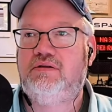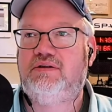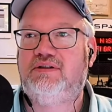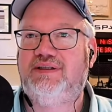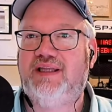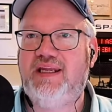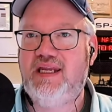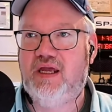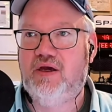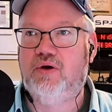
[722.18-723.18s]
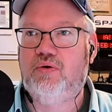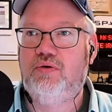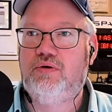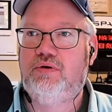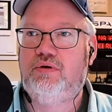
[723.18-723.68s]

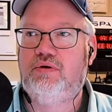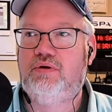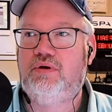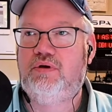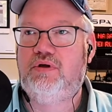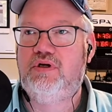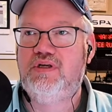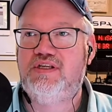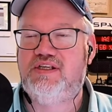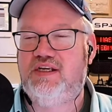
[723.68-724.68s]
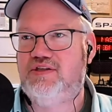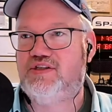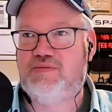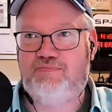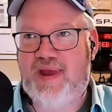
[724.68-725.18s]
Leo
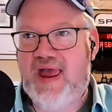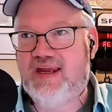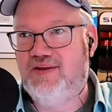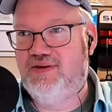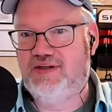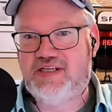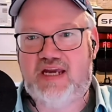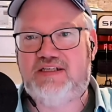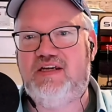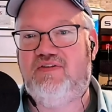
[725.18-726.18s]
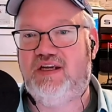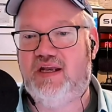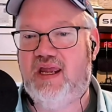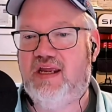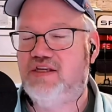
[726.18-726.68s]
since back in the tech TV
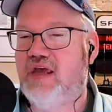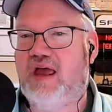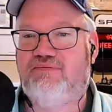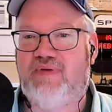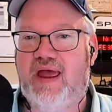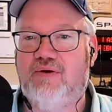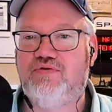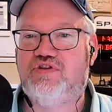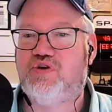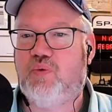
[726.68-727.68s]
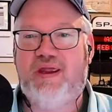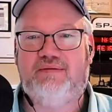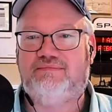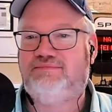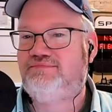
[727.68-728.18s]
days. I found
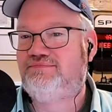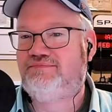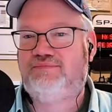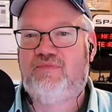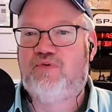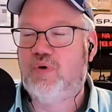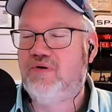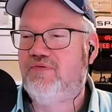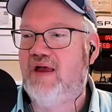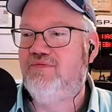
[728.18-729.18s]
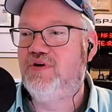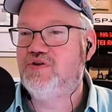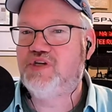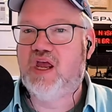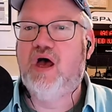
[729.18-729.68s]
Twit four or five
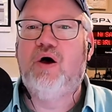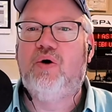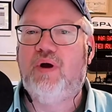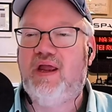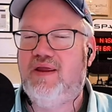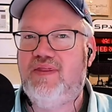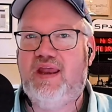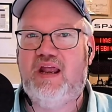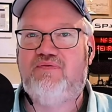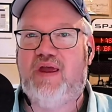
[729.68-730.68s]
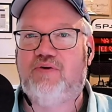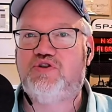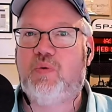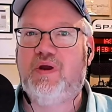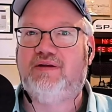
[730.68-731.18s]
years ago, and then I found
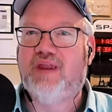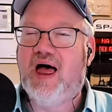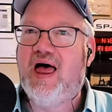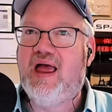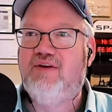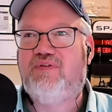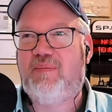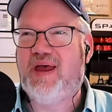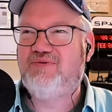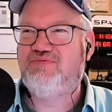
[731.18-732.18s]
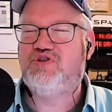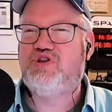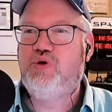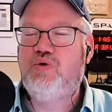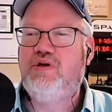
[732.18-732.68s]
Twit Live about
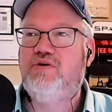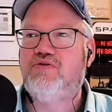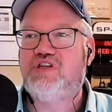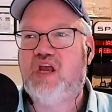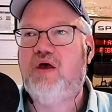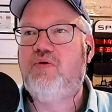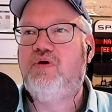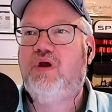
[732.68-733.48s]
two years ago